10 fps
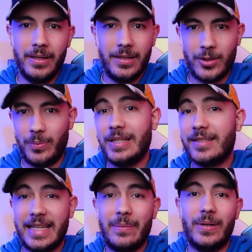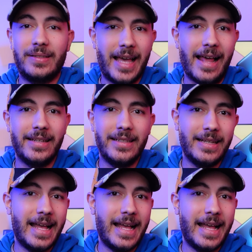So please keep a tally